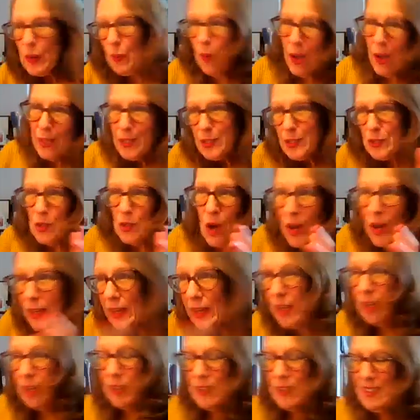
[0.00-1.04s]
Why are you
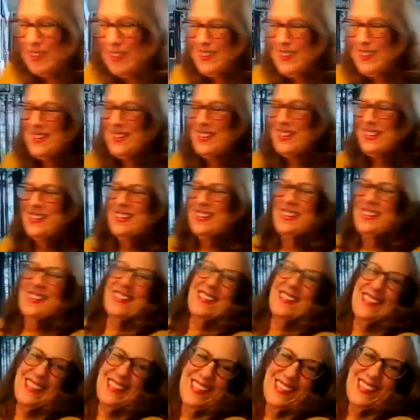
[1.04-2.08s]
talking?
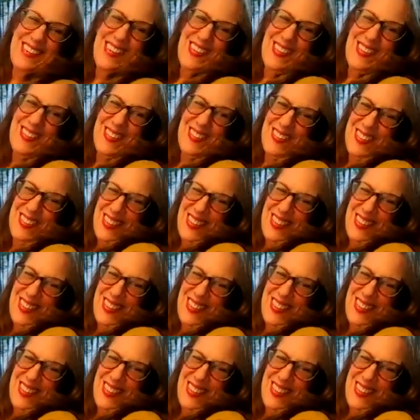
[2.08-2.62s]
You know,